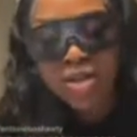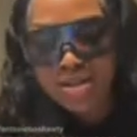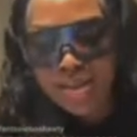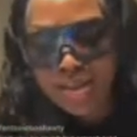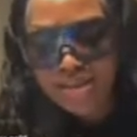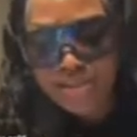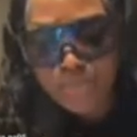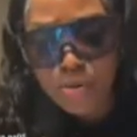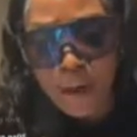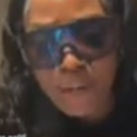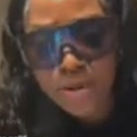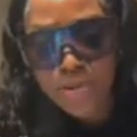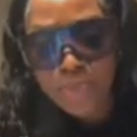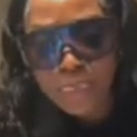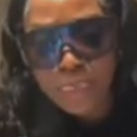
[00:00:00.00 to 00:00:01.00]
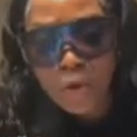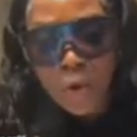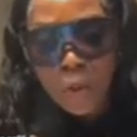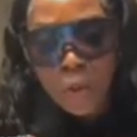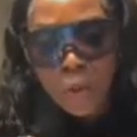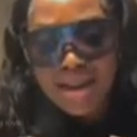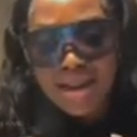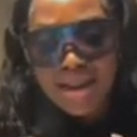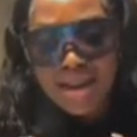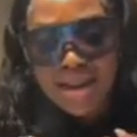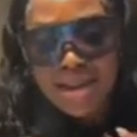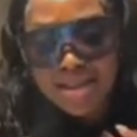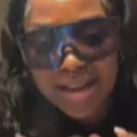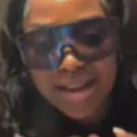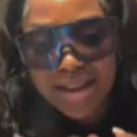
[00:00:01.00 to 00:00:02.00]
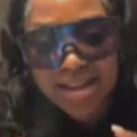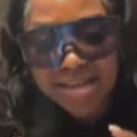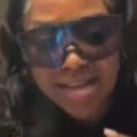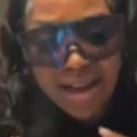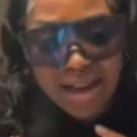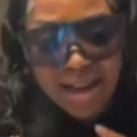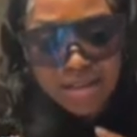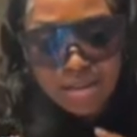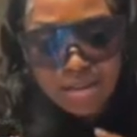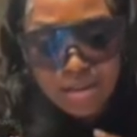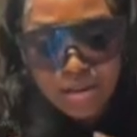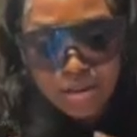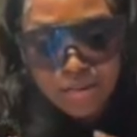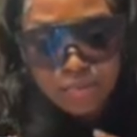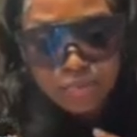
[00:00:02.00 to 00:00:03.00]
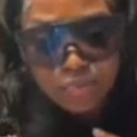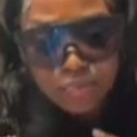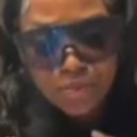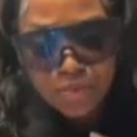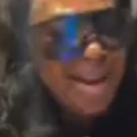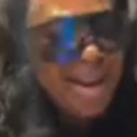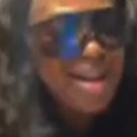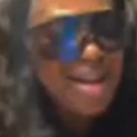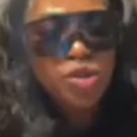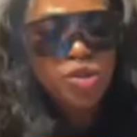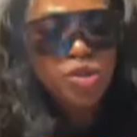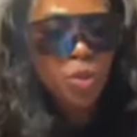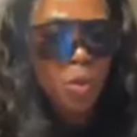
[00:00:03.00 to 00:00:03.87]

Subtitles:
do that, it's a problem? When he does that, it's